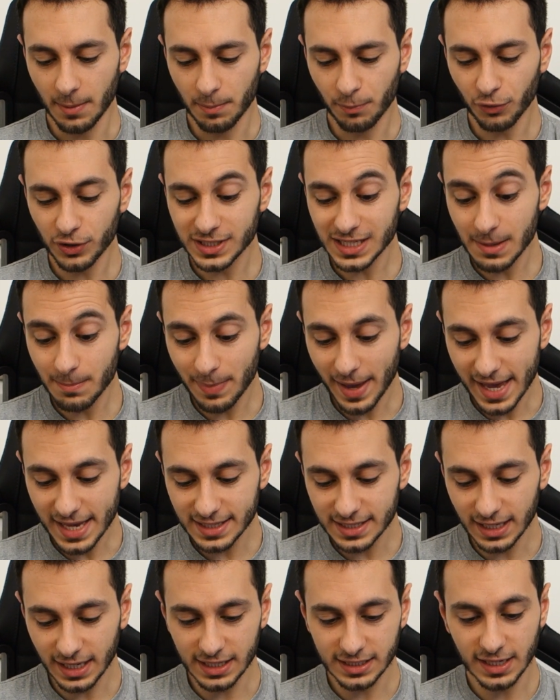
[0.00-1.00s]
Pretty
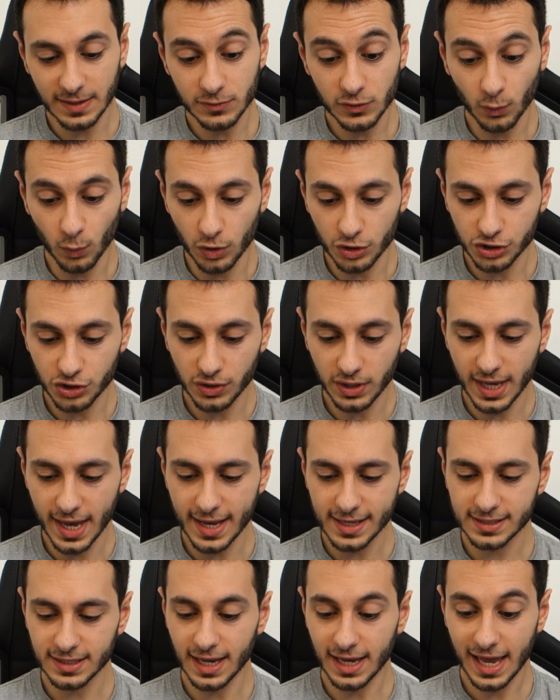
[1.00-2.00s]
basic in terms of what you
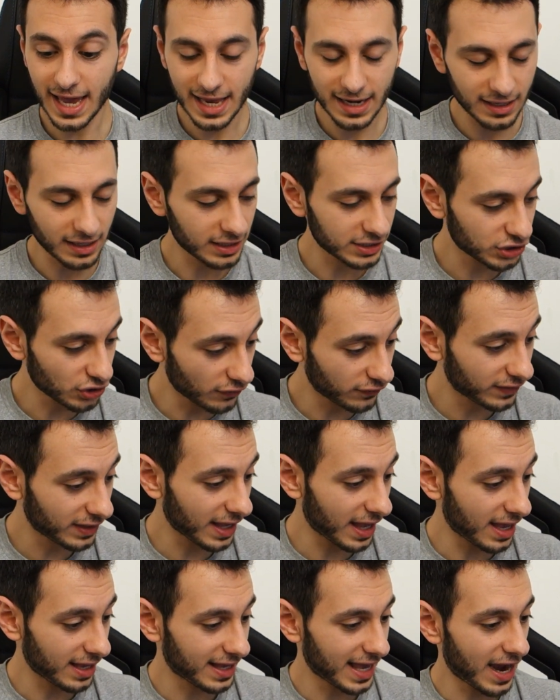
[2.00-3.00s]
get. Again, a soft
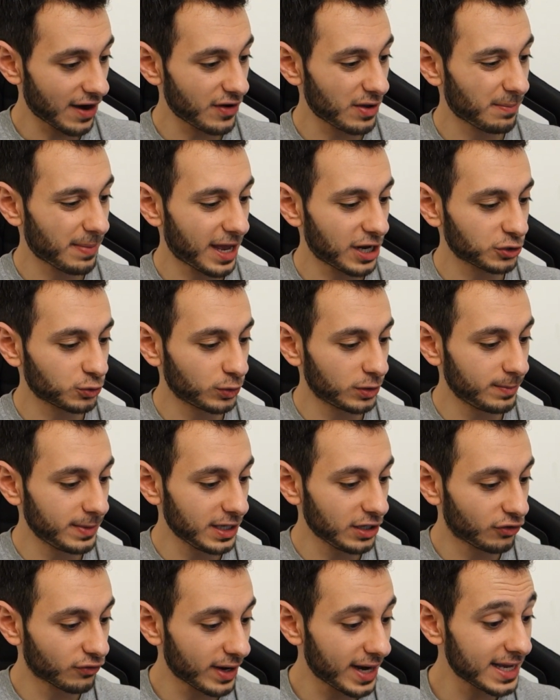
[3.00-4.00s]
carrying pouch would have
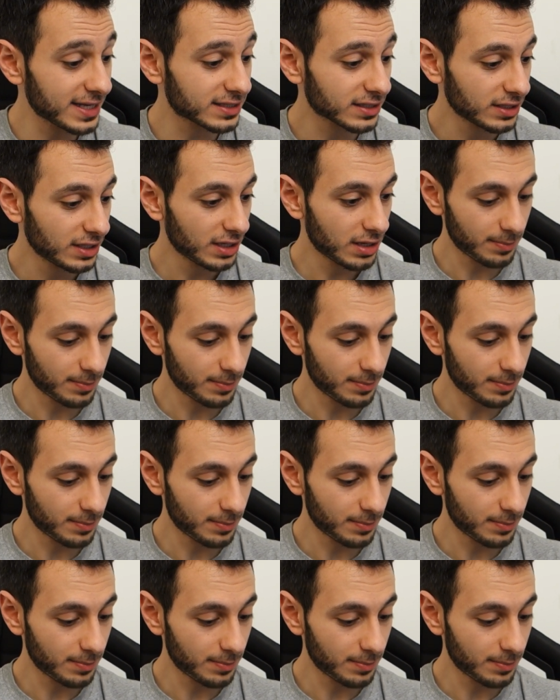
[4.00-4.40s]
been great.